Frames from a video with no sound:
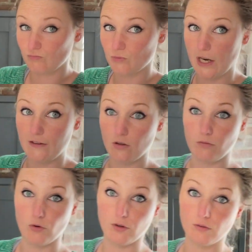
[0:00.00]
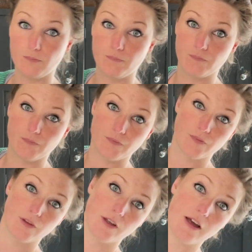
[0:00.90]
and the olive oil
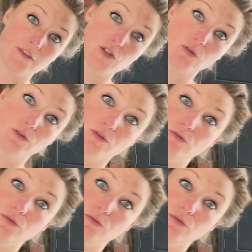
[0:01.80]
and the salt.